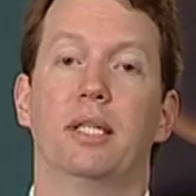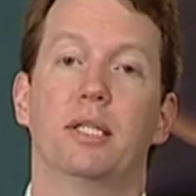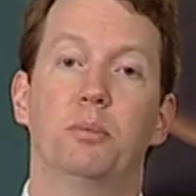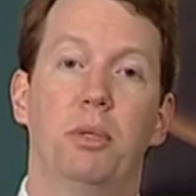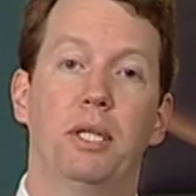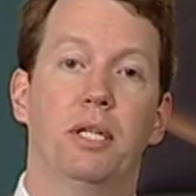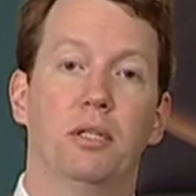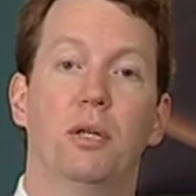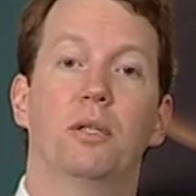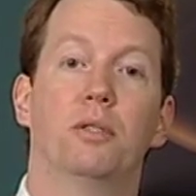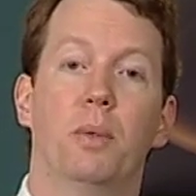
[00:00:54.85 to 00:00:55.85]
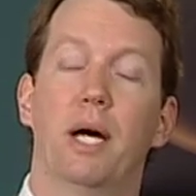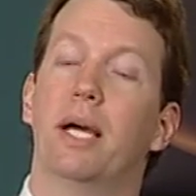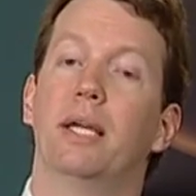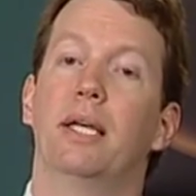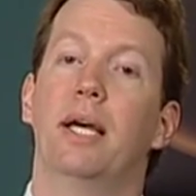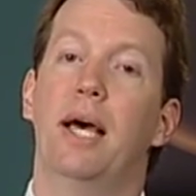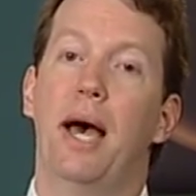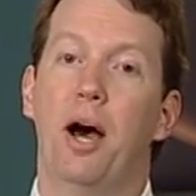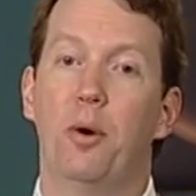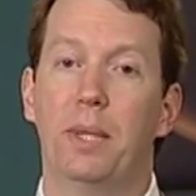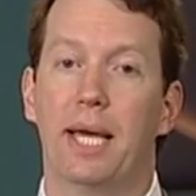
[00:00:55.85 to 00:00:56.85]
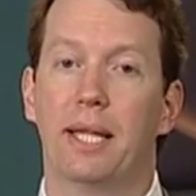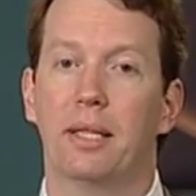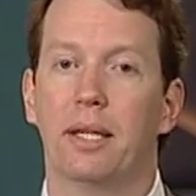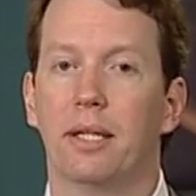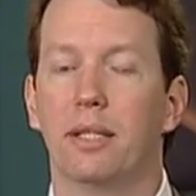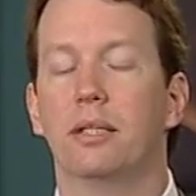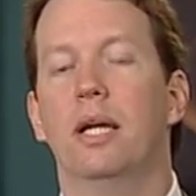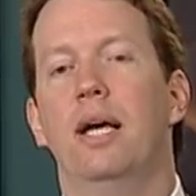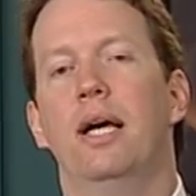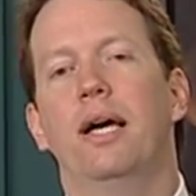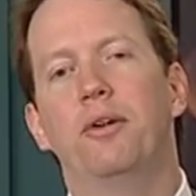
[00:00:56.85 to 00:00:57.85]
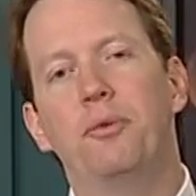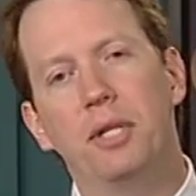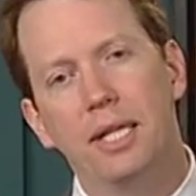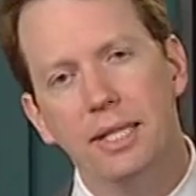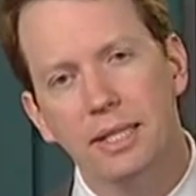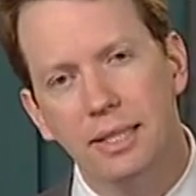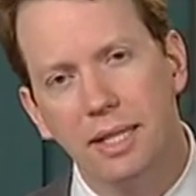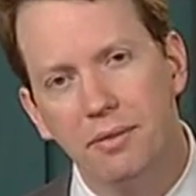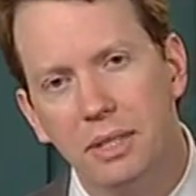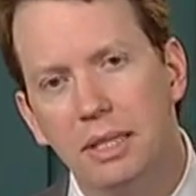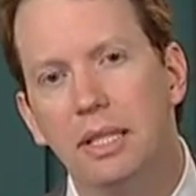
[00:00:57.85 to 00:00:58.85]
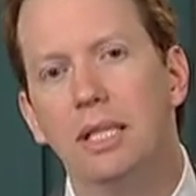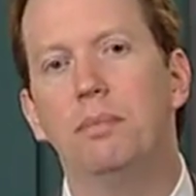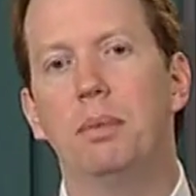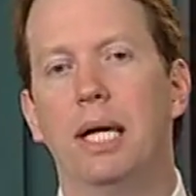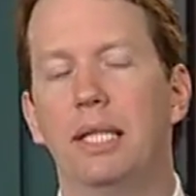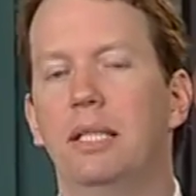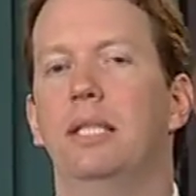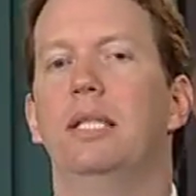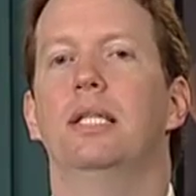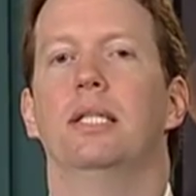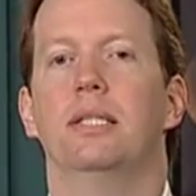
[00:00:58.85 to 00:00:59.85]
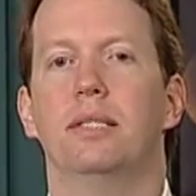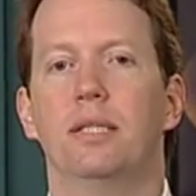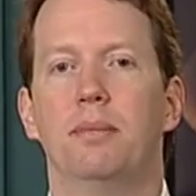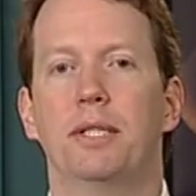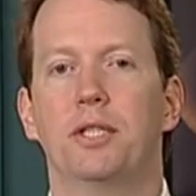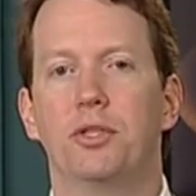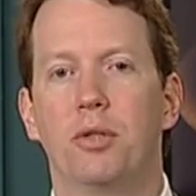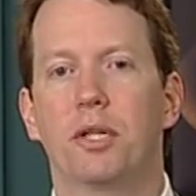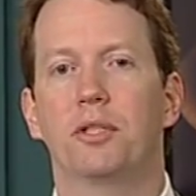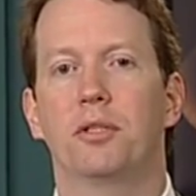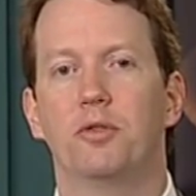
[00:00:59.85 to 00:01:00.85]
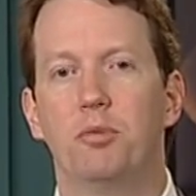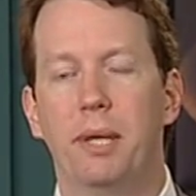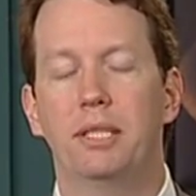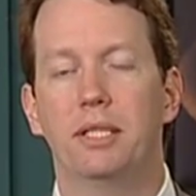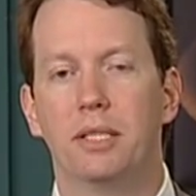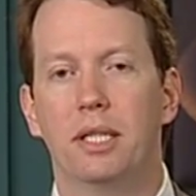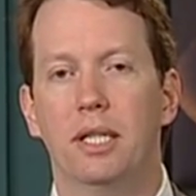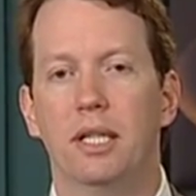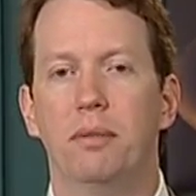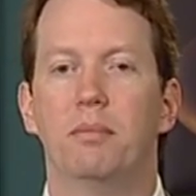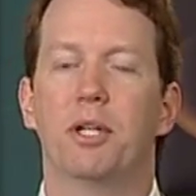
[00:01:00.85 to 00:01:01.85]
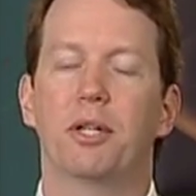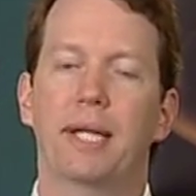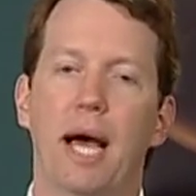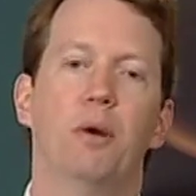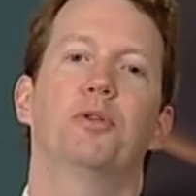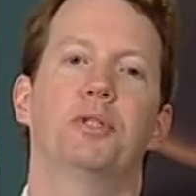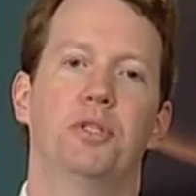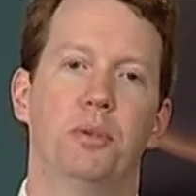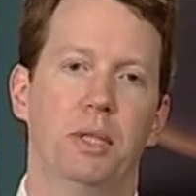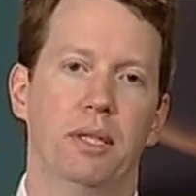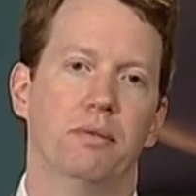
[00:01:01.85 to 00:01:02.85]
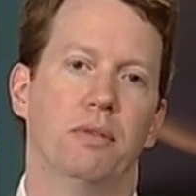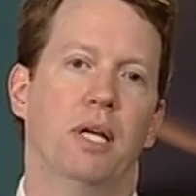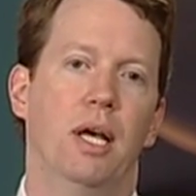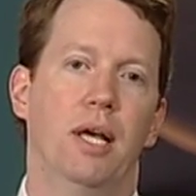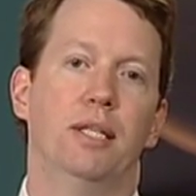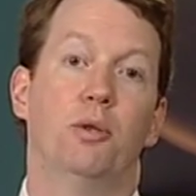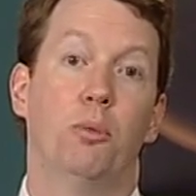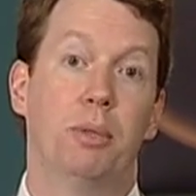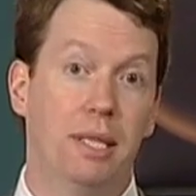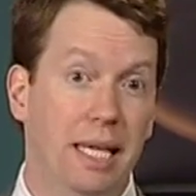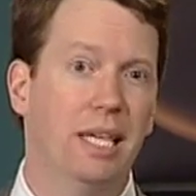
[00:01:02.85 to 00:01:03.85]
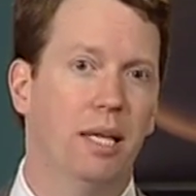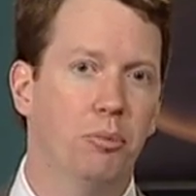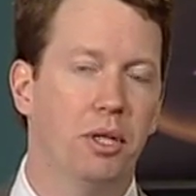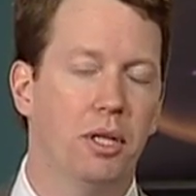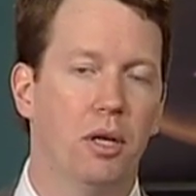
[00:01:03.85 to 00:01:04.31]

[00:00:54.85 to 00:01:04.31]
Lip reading: explaining along the way how we get there. And it really is a set of deep ideas about the structure of space and time that are counterintuitive. So we'll be thinking pretty